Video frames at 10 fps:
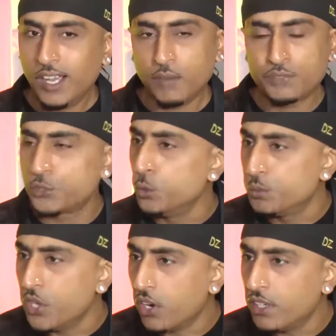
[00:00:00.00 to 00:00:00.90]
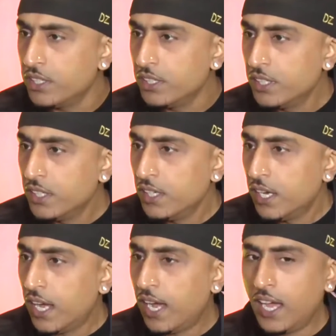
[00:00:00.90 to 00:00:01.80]
of Snoop Dogg.
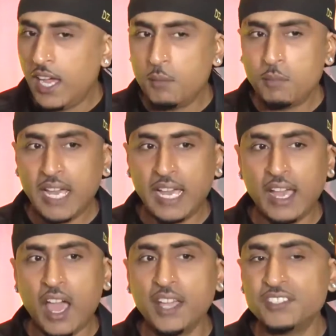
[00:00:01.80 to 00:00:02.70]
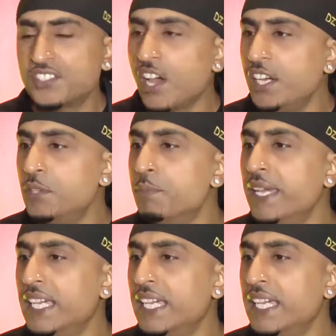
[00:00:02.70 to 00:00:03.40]
I started